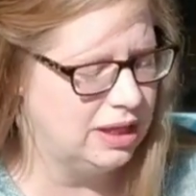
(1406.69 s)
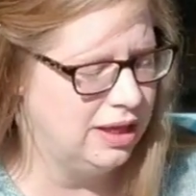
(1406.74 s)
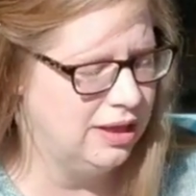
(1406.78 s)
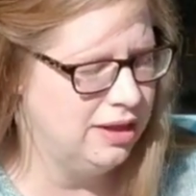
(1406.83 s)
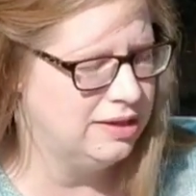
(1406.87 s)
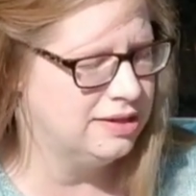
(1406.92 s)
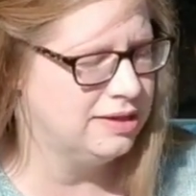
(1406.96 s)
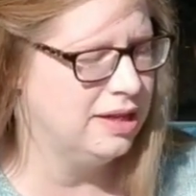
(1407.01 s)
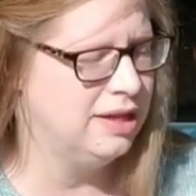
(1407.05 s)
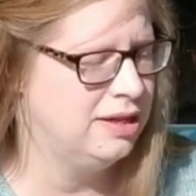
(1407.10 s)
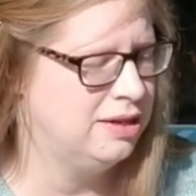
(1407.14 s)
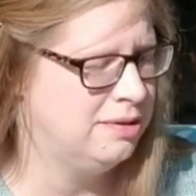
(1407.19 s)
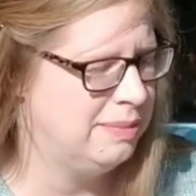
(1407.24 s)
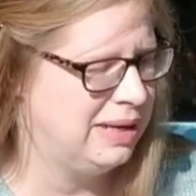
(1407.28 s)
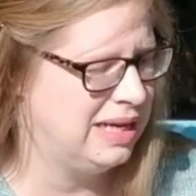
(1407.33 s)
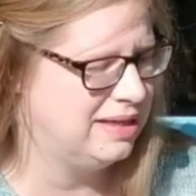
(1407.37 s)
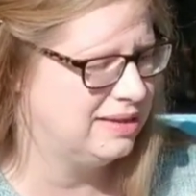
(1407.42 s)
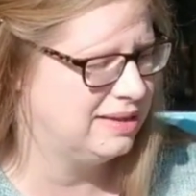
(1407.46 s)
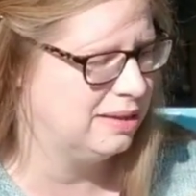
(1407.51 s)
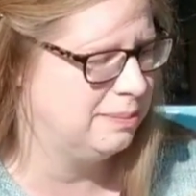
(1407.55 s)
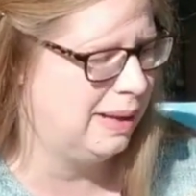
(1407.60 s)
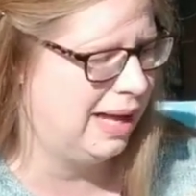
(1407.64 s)
It's an
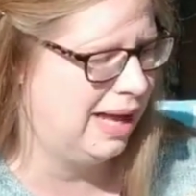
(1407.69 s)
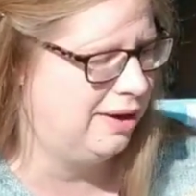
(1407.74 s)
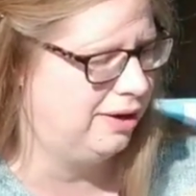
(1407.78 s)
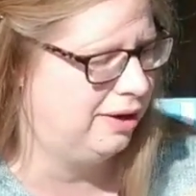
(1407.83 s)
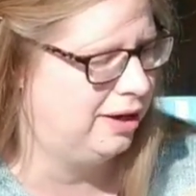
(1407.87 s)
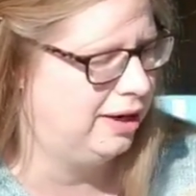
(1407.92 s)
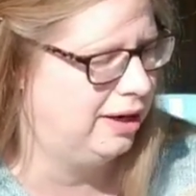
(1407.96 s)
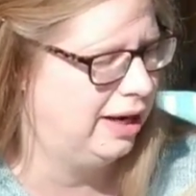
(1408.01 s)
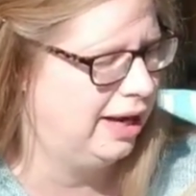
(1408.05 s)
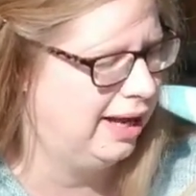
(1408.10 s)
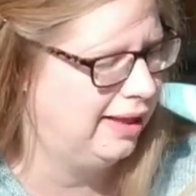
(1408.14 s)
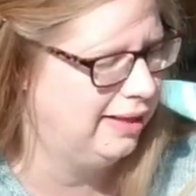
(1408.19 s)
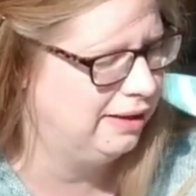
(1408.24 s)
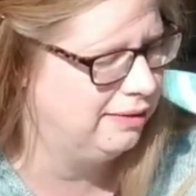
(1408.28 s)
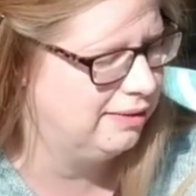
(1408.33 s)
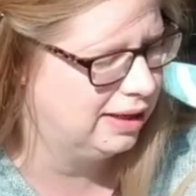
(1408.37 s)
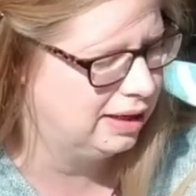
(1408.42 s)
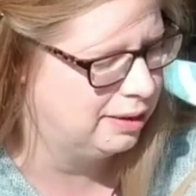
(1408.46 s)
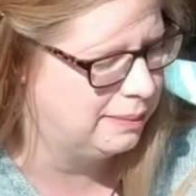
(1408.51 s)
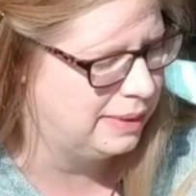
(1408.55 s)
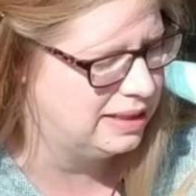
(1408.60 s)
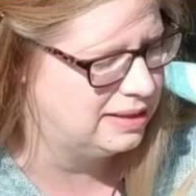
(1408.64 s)
amazing pattern and I highly
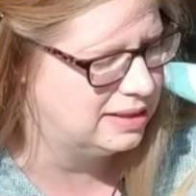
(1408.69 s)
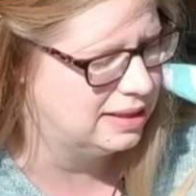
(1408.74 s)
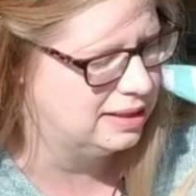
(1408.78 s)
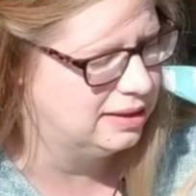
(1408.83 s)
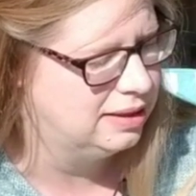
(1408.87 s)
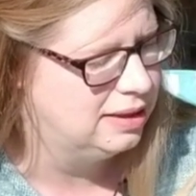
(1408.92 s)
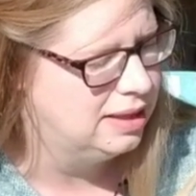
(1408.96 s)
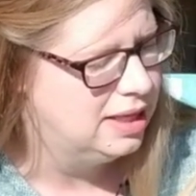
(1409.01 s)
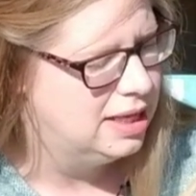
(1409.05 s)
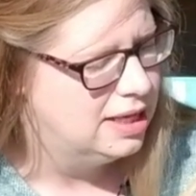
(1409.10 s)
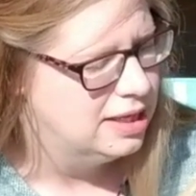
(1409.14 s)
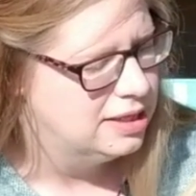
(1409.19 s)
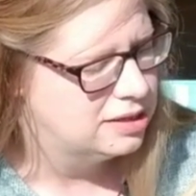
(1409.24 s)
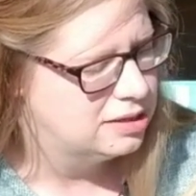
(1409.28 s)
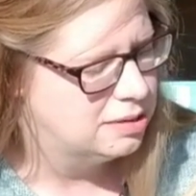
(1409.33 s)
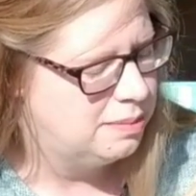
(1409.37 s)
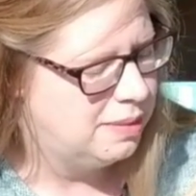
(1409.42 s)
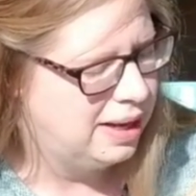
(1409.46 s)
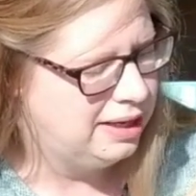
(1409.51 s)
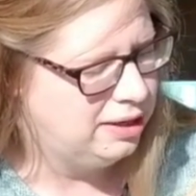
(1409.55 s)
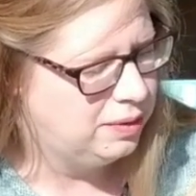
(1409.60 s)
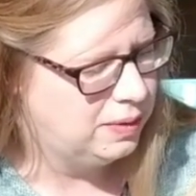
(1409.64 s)
recommend it.
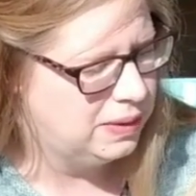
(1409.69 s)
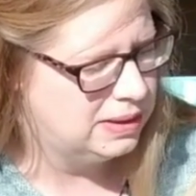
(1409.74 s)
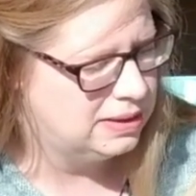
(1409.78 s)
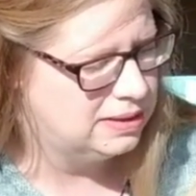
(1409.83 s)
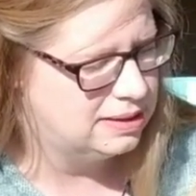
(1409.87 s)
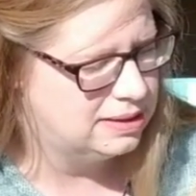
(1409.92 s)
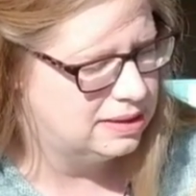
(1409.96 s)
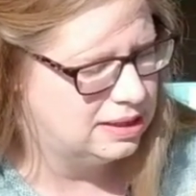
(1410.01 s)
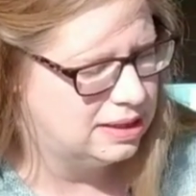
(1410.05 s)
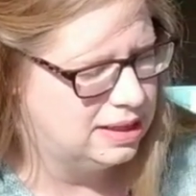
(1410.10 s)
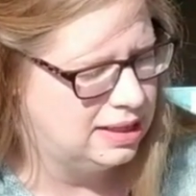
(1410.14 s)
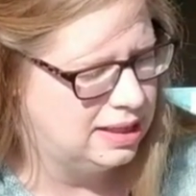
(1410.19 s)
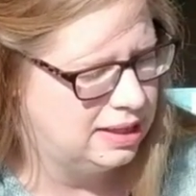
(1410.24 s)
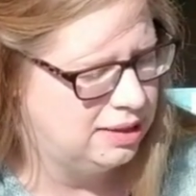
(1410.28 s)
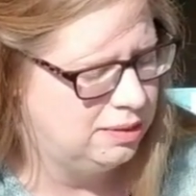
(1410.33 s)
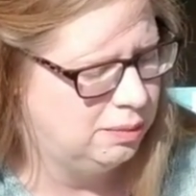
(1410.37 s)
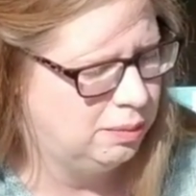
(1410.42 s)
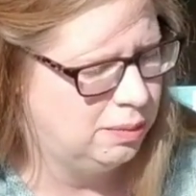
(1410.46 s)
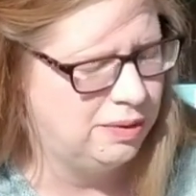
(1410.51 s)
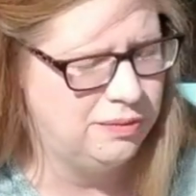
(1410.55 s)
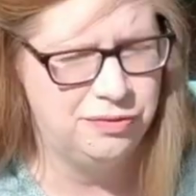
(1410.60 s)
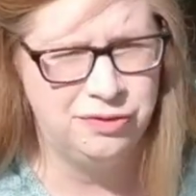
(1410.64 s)
So my goal is to
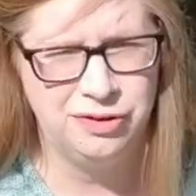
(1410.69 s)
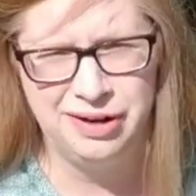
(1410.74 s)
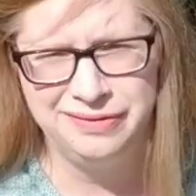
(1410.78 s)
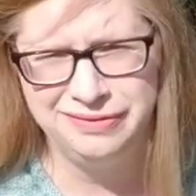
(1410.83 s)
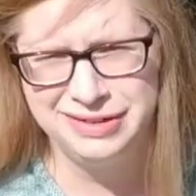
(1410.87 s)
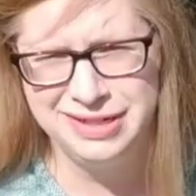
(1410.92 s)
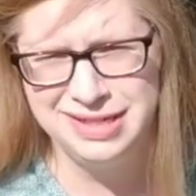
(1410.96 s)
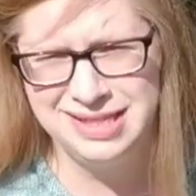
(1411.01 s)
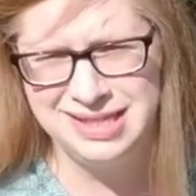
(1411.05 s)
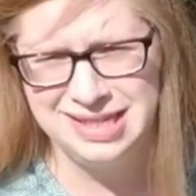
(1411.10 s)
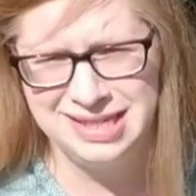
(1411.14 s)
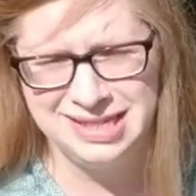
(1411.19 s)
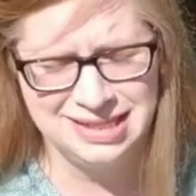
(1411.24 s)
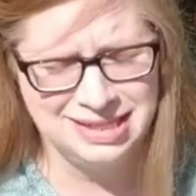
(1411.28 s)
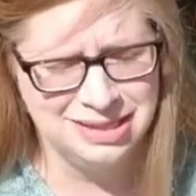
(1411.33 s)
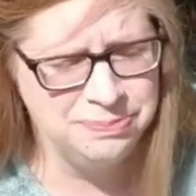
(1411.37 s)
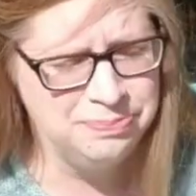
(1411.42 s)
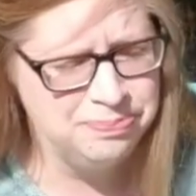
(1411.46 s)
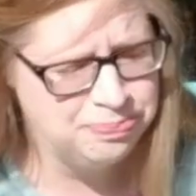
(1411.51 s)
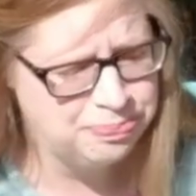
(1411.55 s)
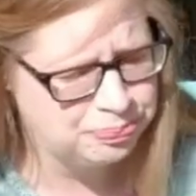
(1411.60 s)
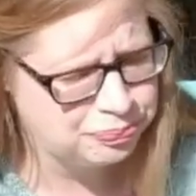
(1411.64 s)
knit one for every
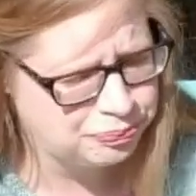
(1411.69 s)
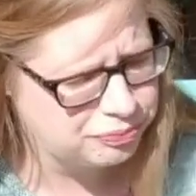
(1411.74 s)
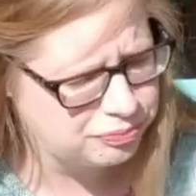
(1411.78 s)
season.